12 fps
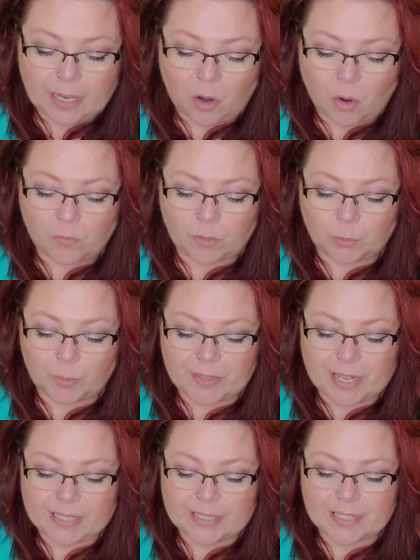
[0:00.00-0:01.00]
over with
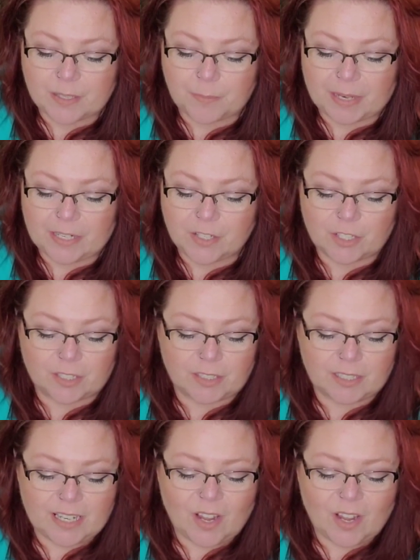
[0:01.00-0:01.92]
anticipation,